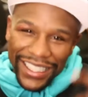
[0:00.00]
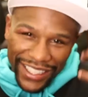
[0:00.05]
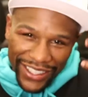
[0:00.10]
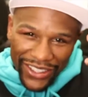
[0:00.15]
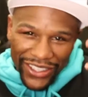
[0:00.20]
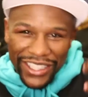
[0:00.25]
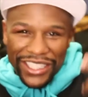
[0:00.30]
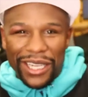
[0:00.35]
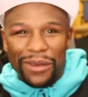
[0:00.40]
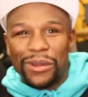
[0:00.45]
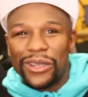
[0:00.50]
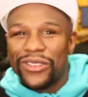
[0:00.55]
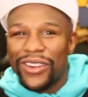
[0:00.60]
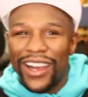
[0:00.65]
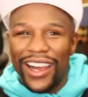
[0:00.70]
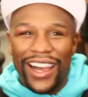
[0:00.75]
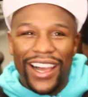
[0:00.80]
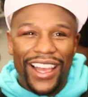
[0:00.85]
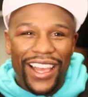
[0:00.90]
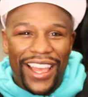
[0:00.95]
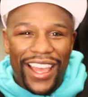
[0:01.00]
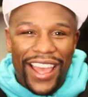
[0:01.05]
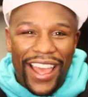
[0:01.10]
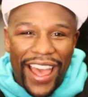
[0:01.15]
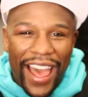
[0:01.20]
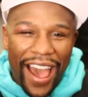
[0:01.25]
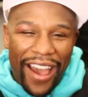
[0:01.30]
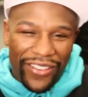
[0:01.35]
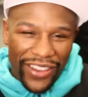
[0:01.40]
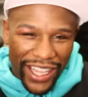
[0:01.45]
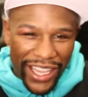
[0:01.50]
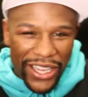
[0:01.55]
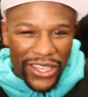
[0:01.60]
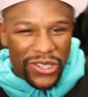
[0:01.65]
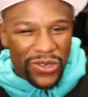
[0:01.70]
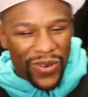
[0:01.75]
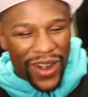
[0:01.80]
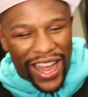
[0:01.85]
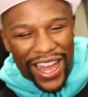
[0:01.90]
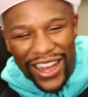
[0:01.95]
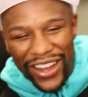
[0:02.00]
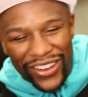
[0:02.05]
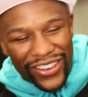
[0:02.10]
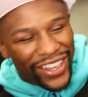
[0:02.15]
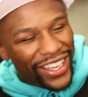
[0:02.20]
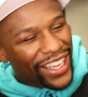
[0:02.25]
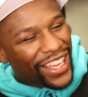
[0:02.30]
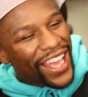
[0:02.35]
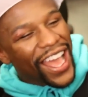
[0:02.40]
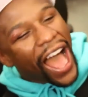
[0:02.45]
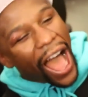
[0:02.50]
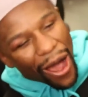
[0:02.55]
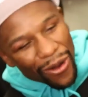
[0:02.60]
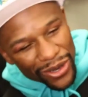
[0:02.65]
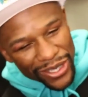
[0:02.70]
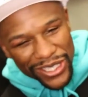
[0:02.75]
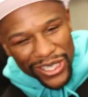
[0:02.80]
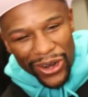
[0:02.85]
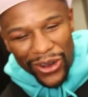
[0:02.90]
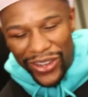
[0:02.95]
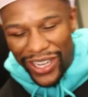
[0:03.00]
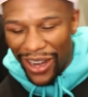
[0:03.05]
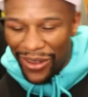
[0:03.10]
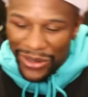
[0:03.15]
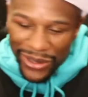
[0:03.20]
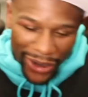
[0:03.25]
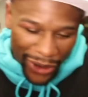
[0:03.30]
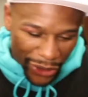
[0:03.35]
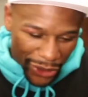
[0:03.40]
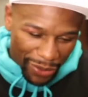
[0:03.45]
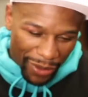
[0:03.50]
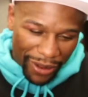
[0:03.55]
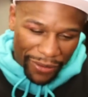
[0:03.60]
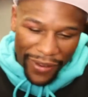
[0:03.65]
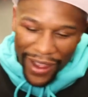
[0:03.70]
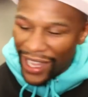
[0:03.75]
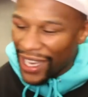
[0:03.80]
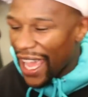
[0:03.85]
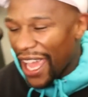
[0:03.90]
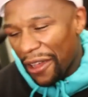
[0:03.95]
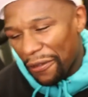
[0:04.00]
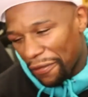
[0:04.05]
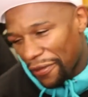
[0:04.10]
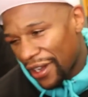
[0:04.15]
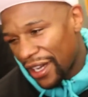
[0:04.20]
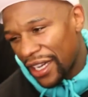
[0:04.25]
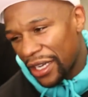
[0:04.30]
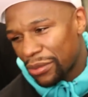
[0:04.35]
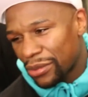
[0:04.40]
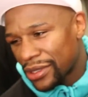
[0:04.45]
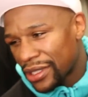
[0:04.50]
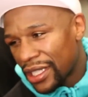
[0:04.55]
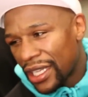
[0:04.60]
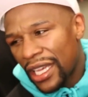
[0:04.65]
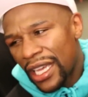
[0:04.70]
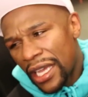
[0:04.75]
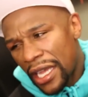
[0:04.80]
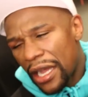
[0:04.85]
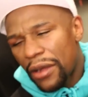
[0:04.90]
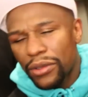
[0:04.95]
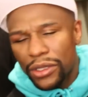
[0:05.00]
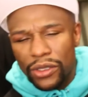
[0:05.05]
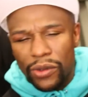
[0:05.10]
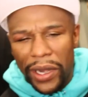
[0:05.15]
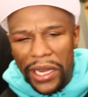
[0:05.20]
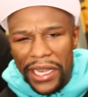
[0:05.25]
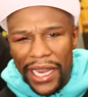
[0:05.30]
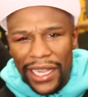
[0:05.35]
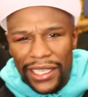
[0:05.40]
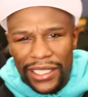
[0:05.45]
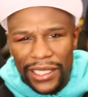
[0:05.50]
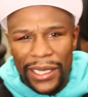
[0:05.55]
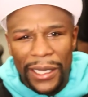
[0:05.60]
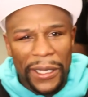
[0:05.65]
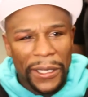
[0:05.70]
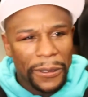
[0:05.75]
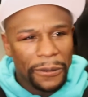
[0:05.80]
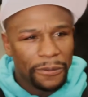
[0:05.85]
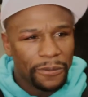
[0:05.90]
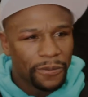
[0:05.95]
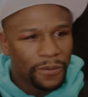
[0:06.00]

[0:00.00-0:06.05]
I seen it on the jumbotron after each round. I was joking, I was talking to my father. I had fun. It was, it was a great night tonight.